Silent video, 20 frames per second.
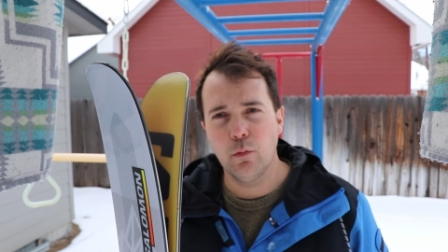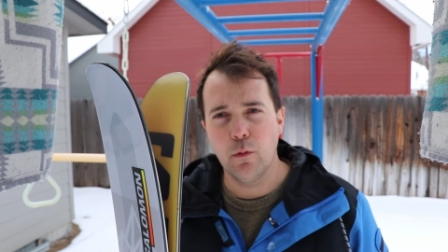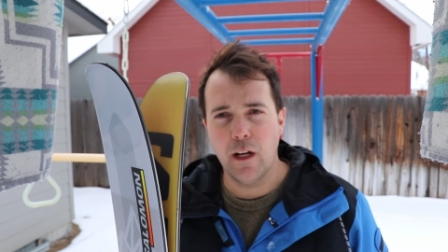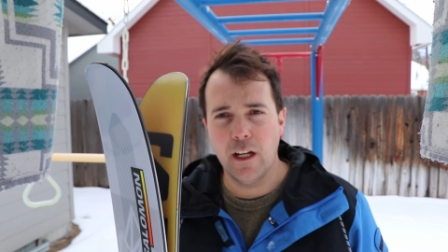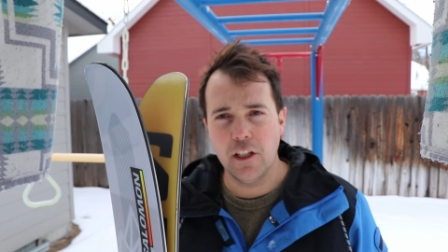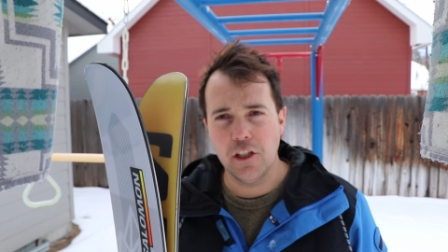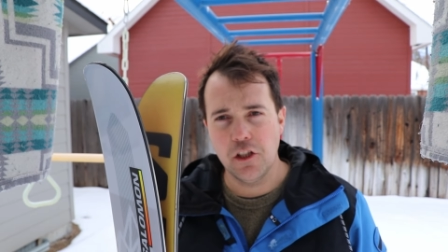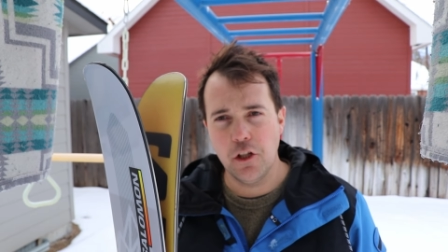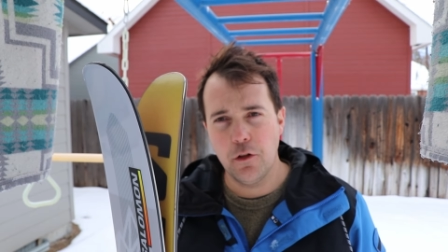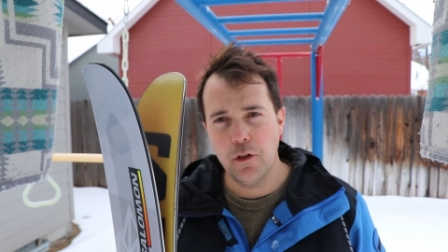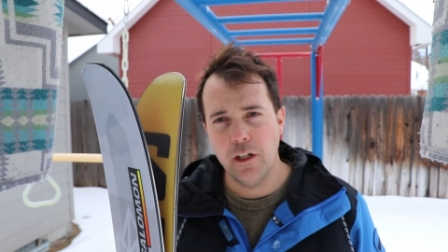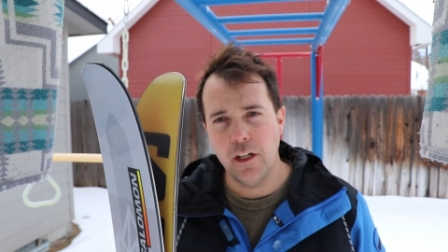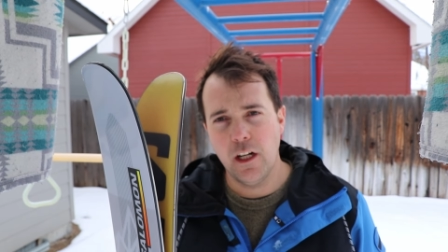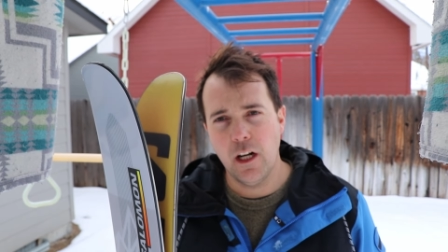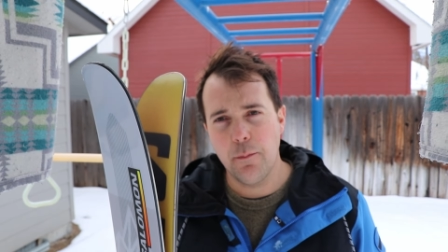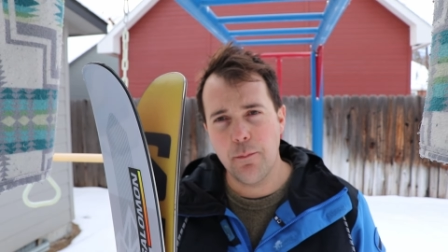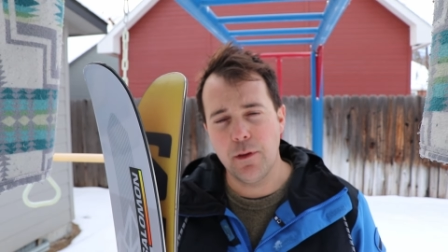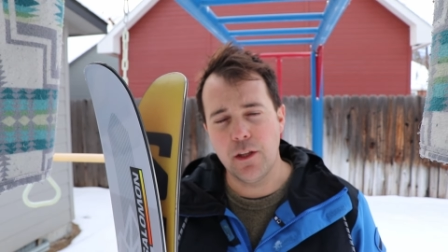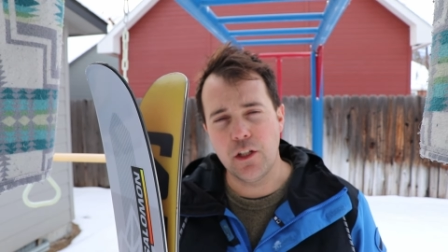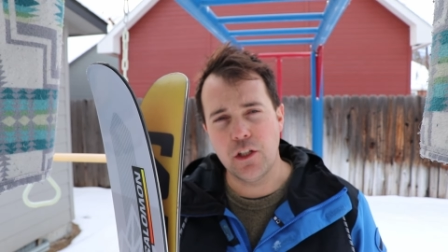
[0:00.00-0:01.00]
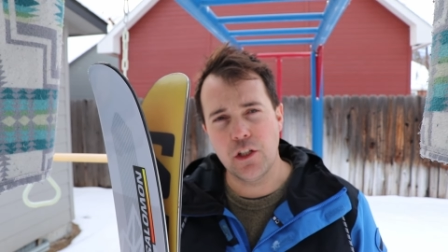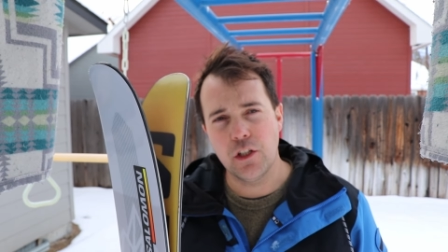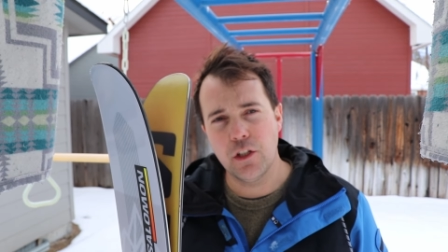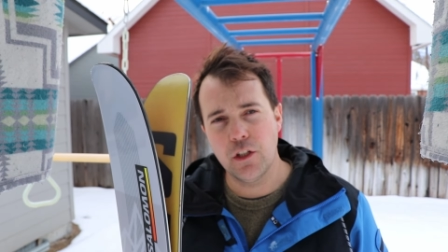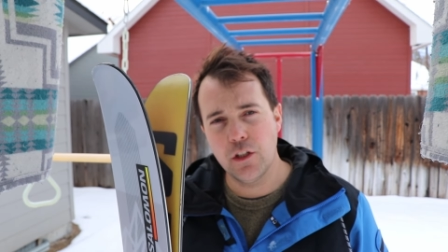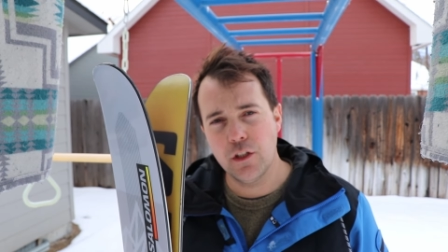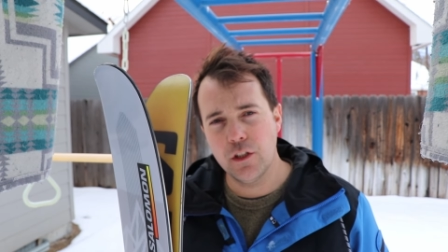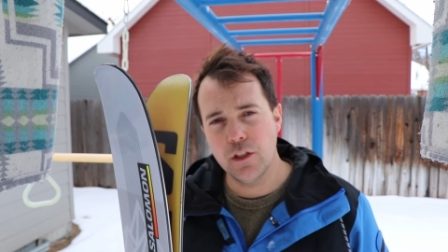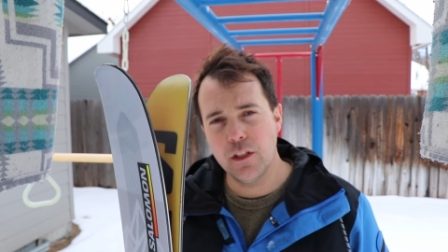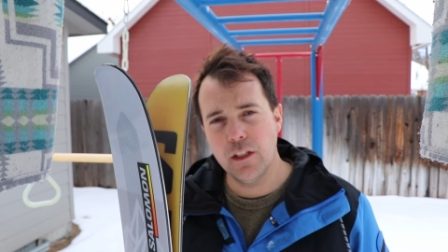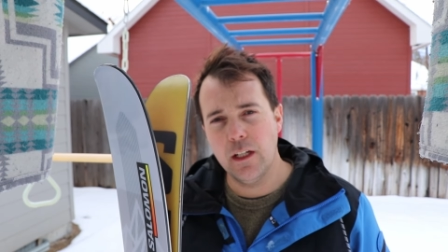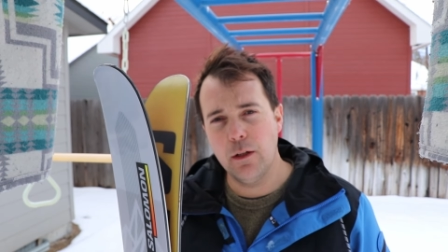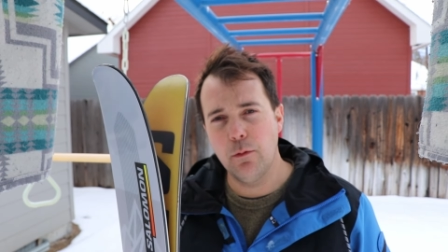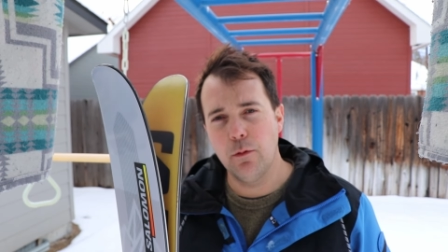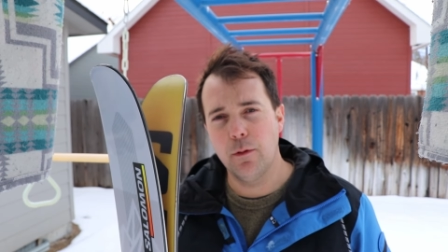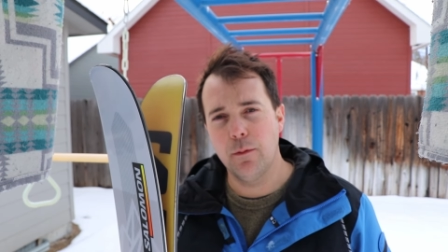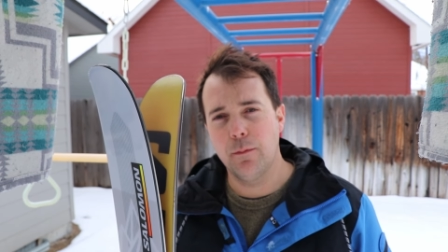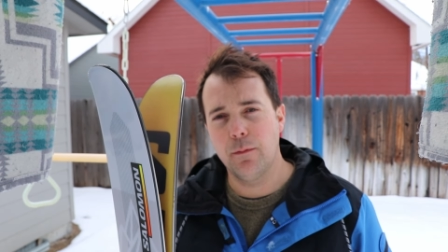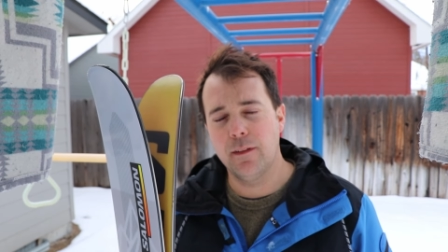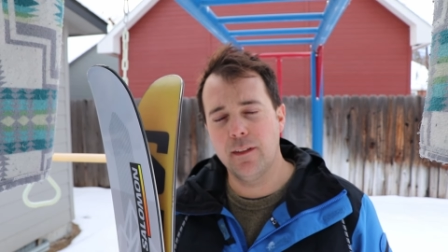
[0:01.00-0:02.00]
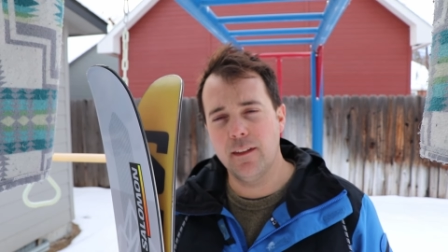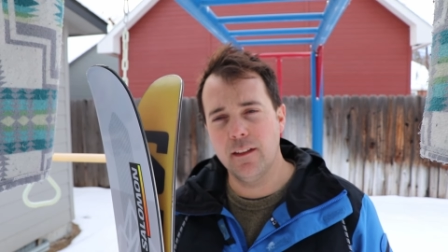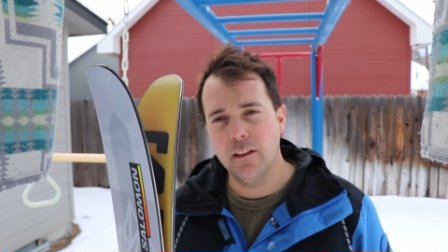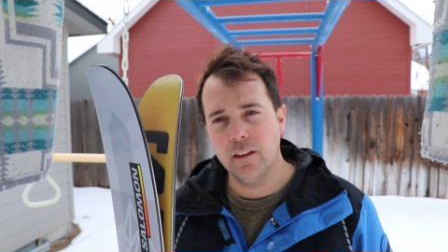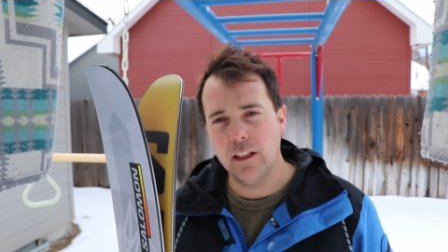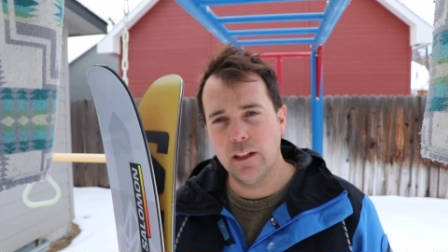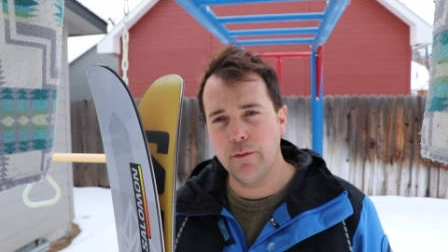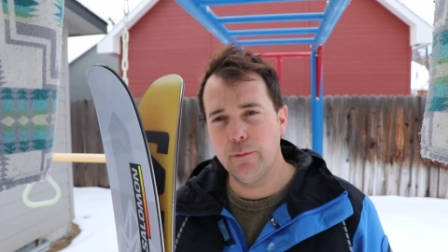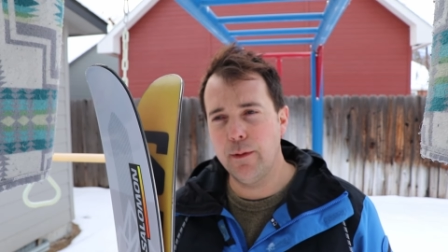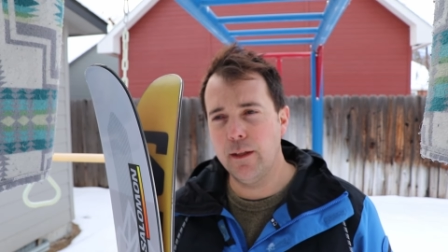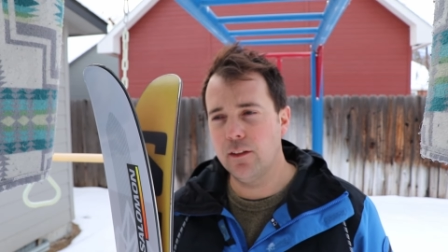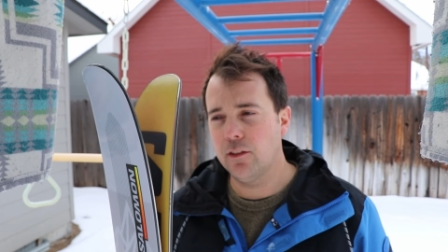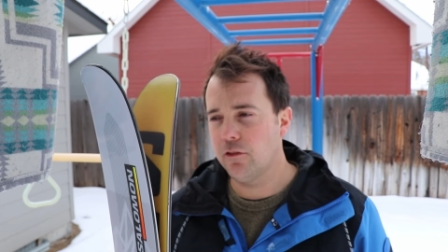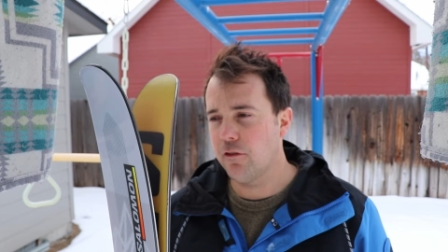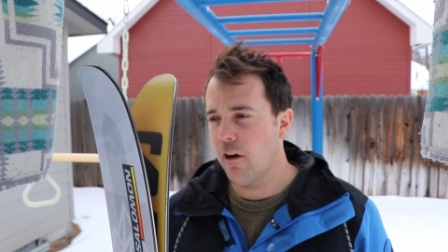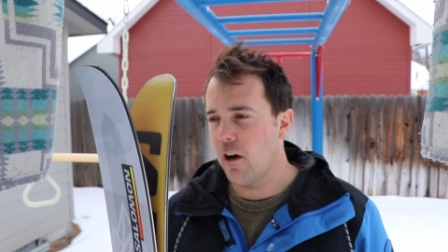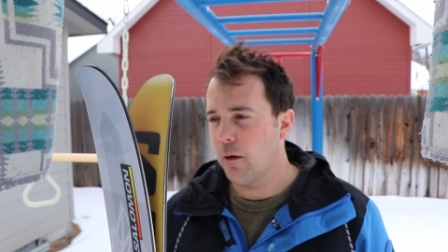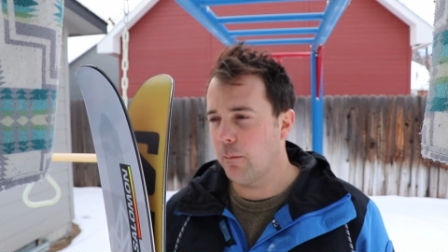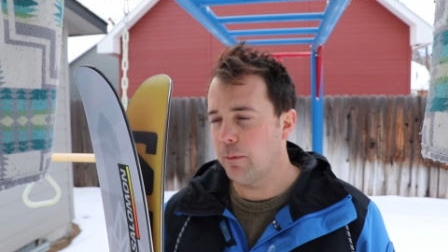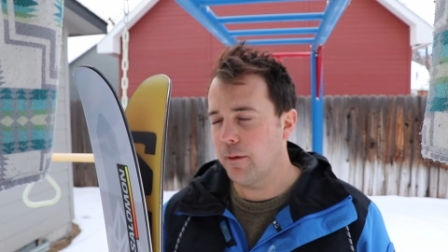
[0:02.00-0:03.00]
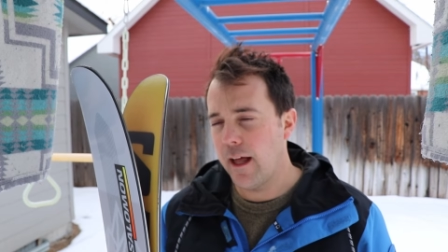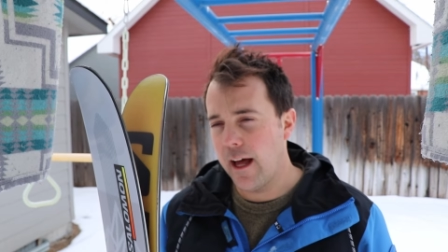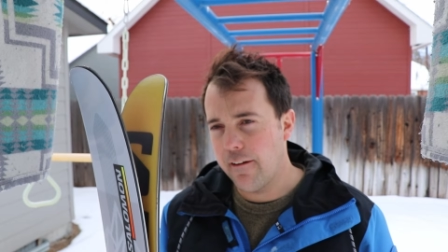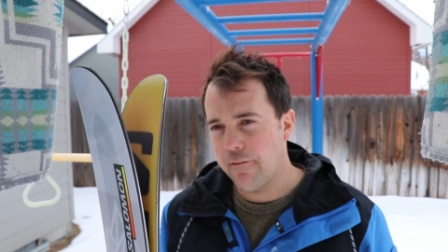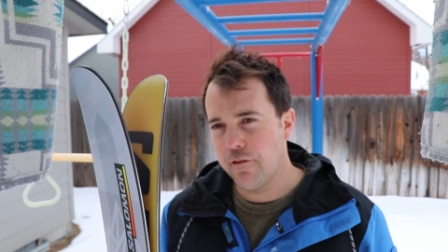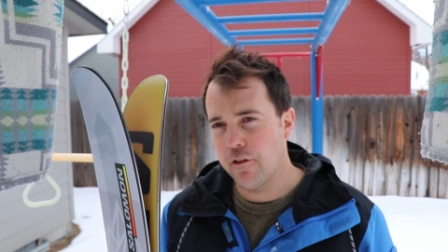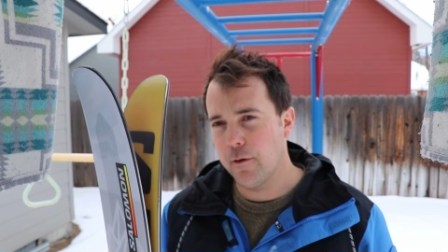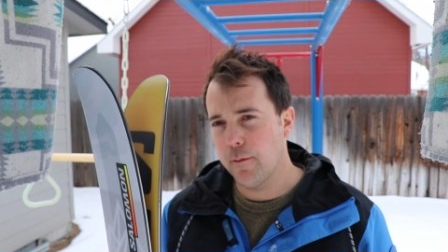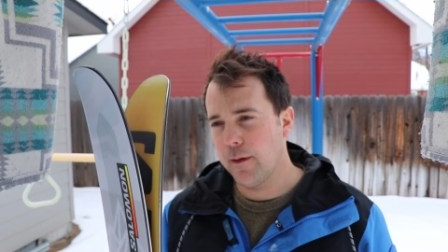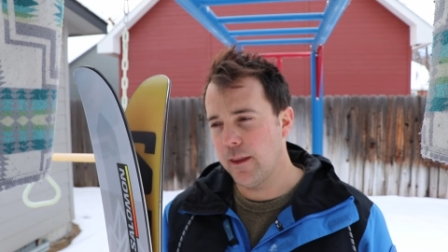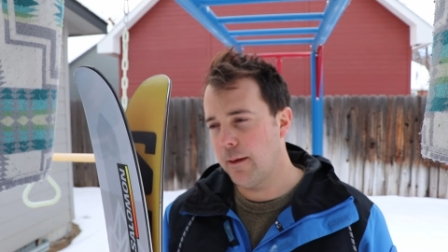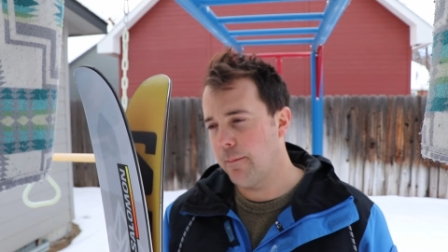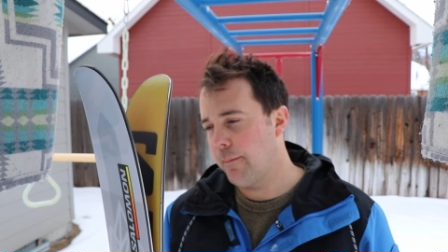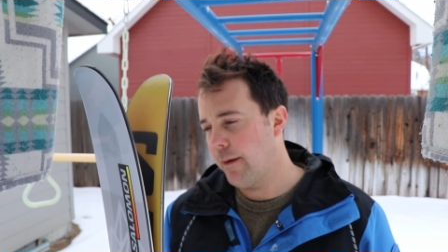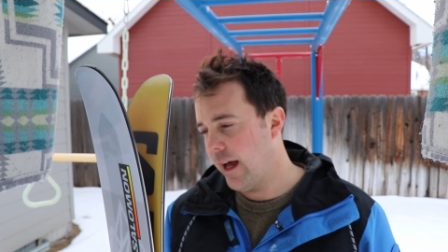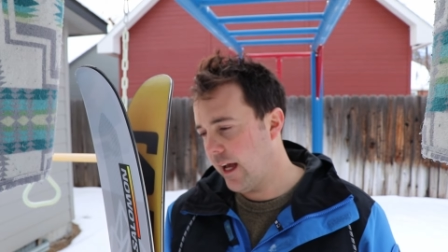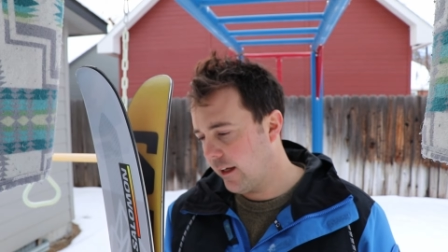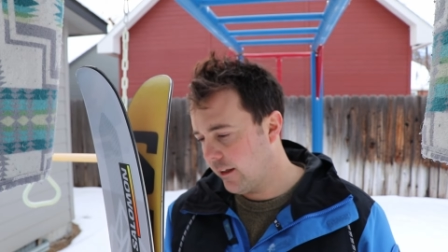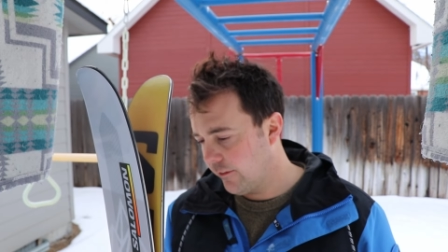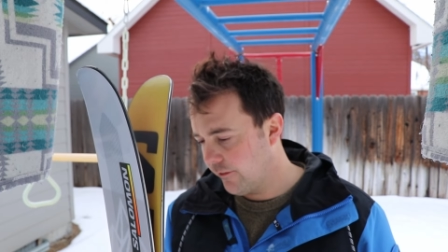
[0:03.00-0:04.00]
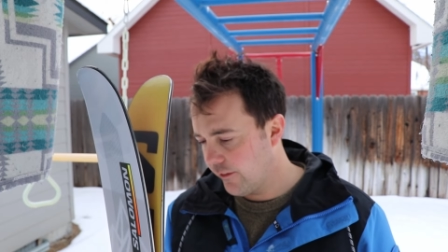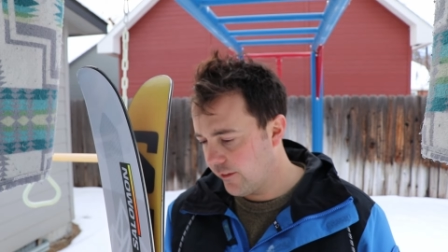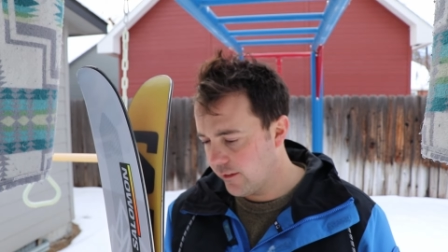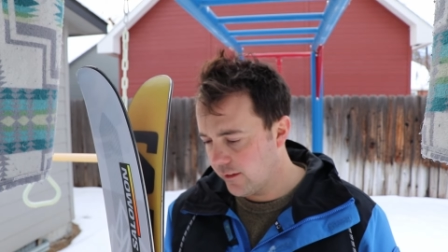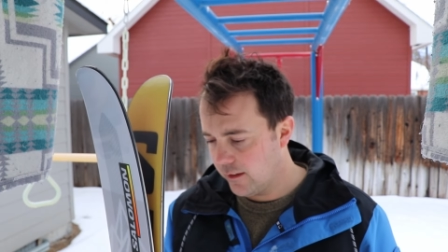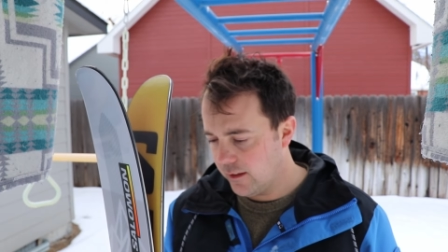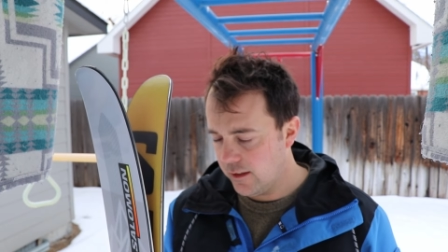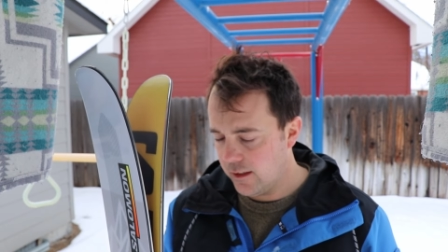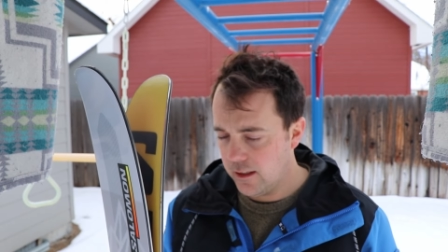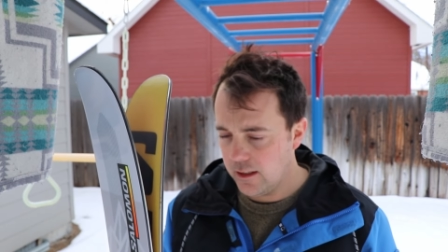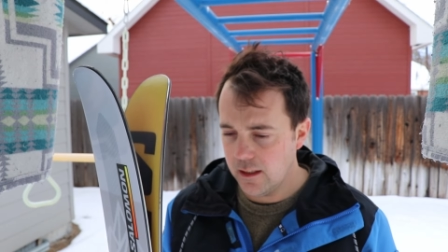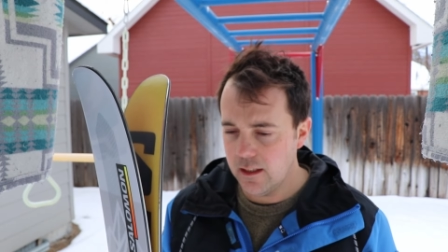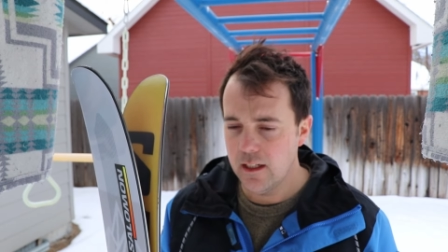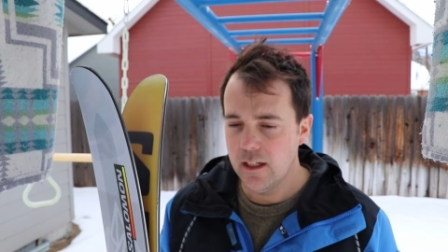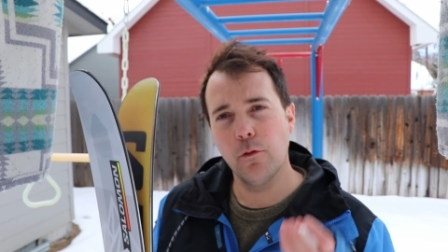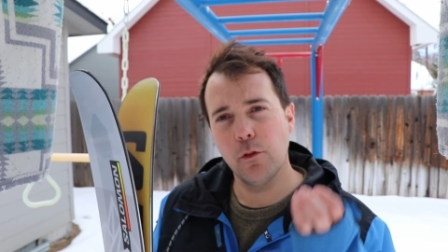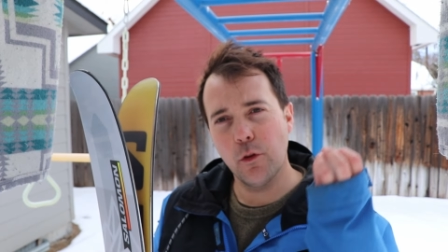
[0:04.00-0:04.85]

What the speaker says: When I loaded it up the turn, it would still give me a strong platform in the back of the ski.